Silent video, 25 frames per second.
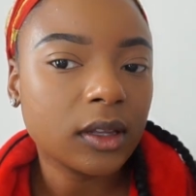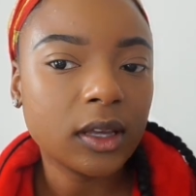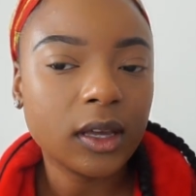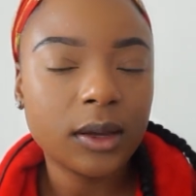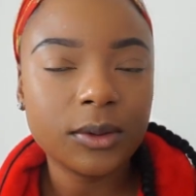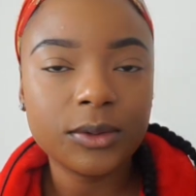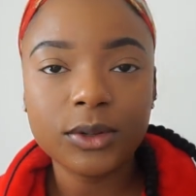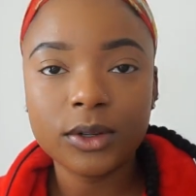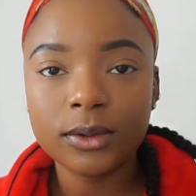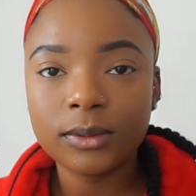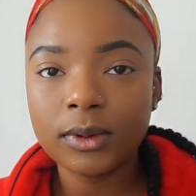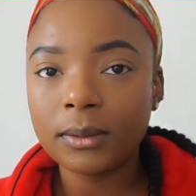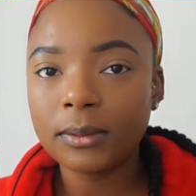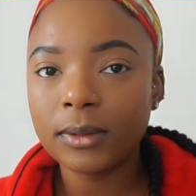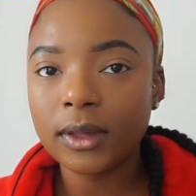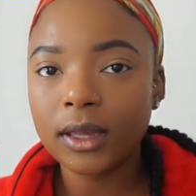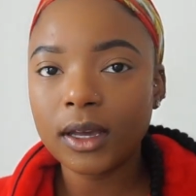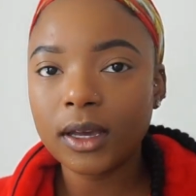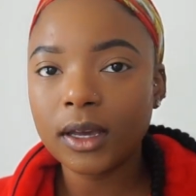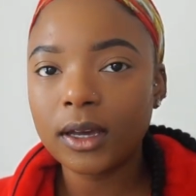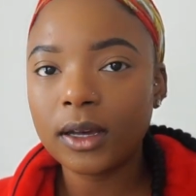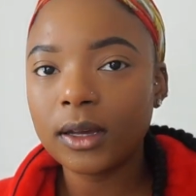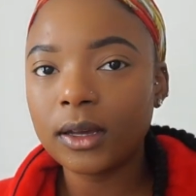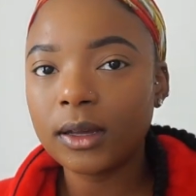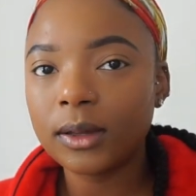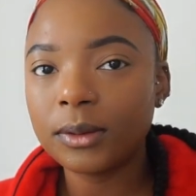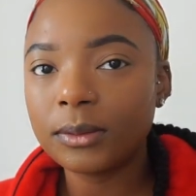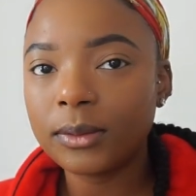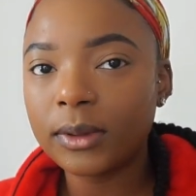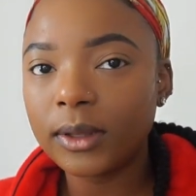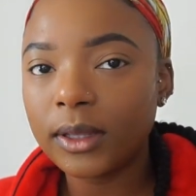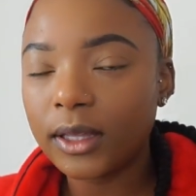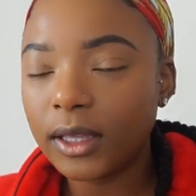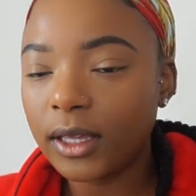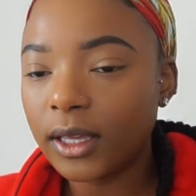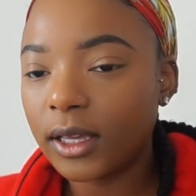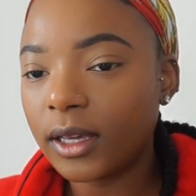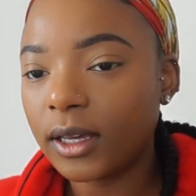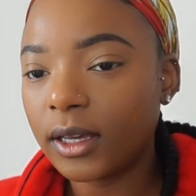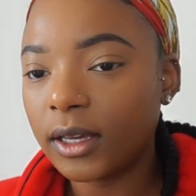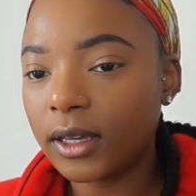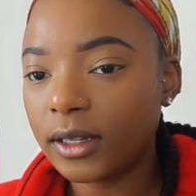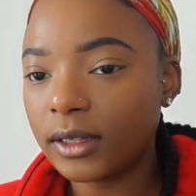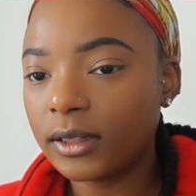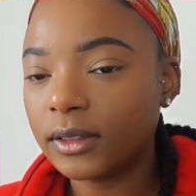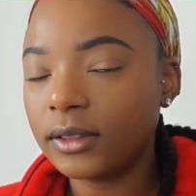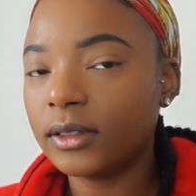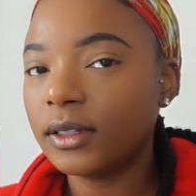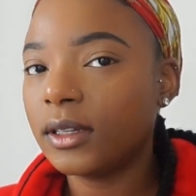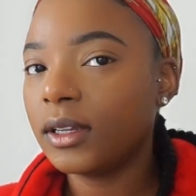I'm doing my makeup
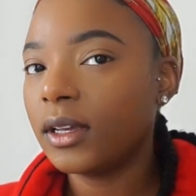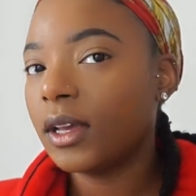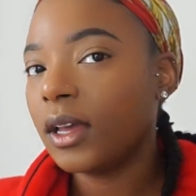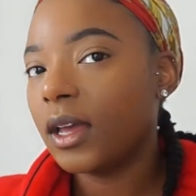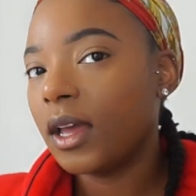and